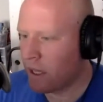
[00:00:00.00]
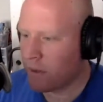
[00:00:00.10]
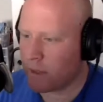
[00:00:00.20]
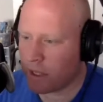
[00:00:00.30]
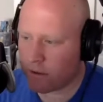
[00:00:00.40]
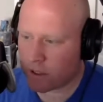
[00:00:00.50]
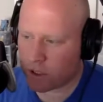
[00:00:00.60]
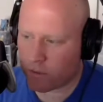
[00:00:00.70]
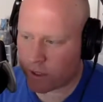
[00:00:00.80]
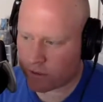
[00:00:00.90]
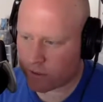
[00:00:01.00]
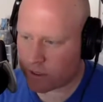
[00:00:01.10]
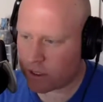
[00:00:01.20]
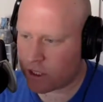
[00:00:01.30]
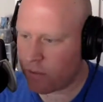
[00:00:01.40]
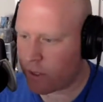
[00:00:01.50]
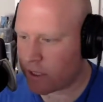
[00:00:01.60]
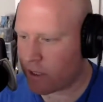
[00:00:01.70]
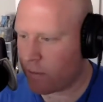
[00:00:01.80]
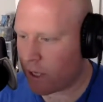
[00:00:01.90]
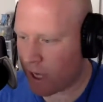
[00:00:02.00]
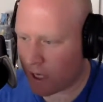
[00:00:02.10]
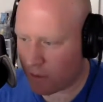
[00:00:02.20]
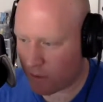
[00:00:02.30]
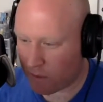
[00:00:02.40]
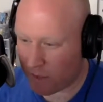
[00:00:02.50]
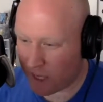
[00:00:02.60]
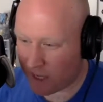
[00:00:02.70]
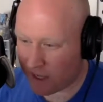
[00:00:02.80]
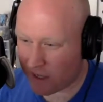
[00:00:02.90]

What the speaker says: The other issue was that she wasn't communicating with me.